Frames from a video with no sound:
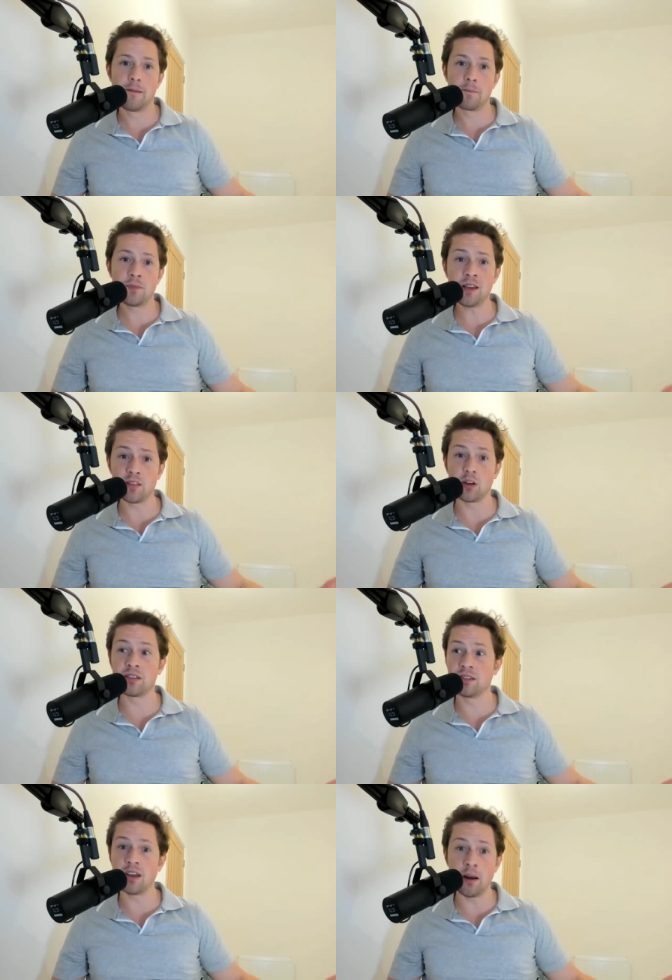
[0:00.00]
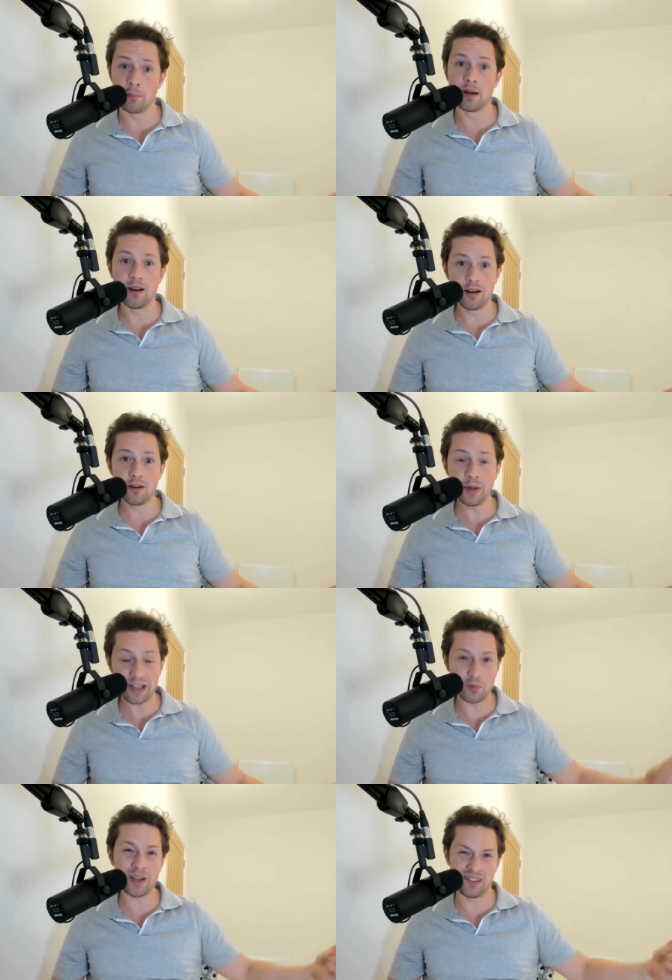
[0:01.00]
These are dumb. We
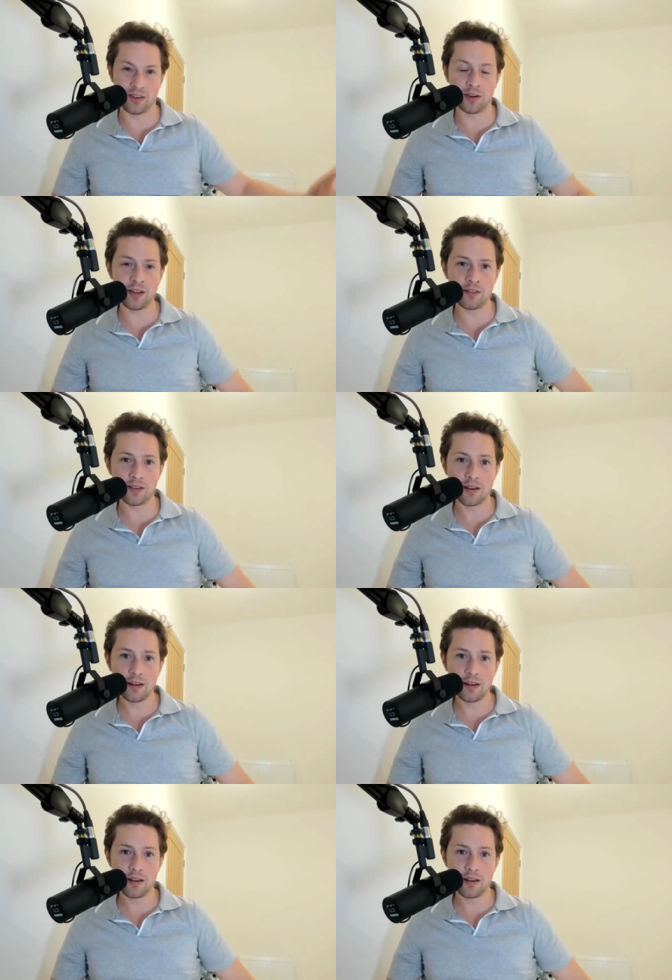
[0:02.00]
can, we can do these.